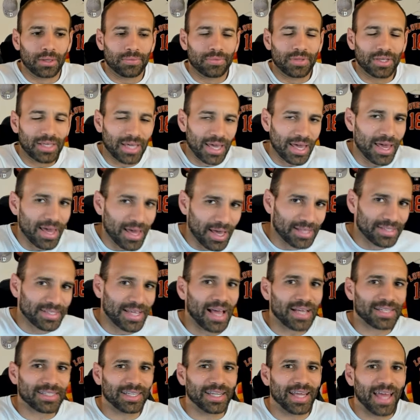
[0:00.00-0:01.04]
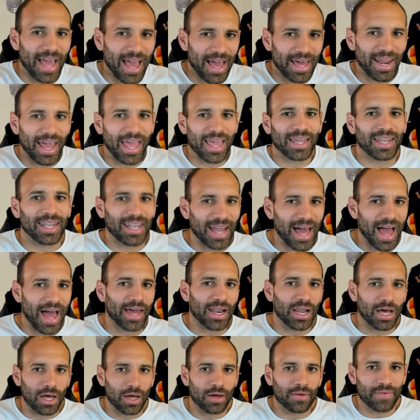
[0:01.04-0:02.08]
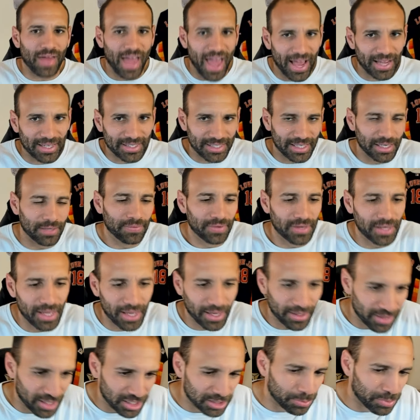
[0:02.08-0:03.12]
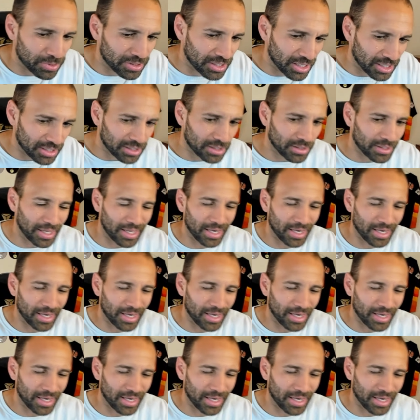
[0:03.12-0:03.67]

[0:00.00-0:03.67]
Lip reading: the king has actually had a lot of activity in this position,